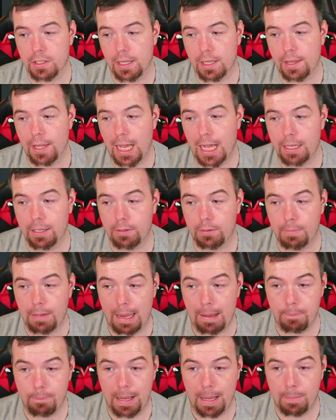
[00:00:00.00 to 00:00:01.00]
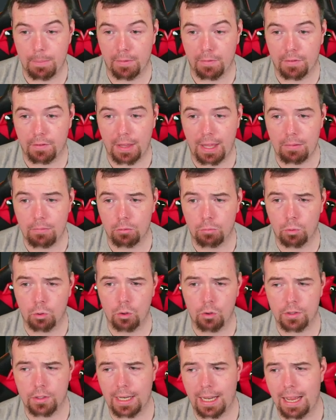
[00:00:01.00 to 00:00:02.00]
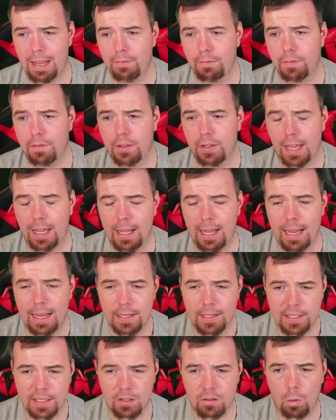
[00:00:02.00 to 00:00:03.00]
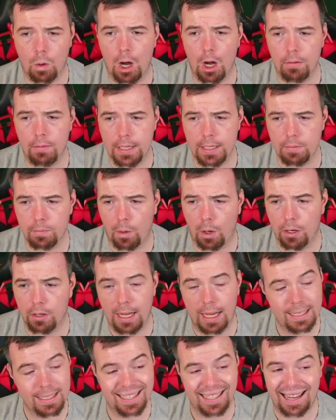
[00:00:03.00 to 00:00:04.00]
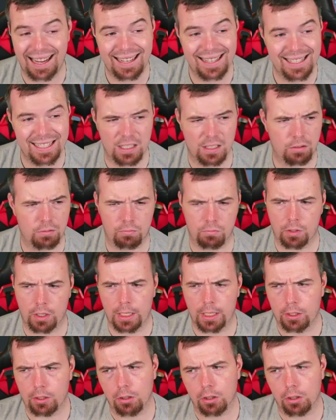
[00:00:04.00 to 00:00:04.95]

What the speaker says: that Mbemba for that reward. And for the Suarez one, as again, this is a really good